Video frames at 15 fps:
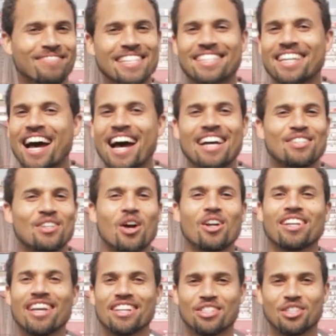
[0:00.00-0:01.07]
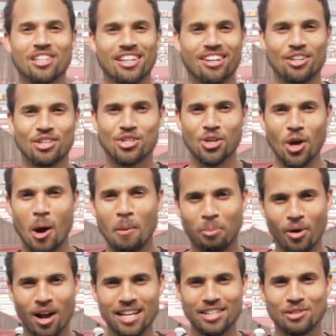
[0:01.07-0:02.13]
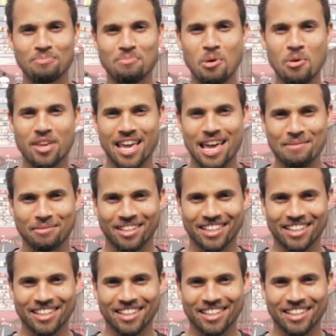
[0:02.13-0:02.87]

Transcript: these guys are legendary. Sean Price from Boot Camp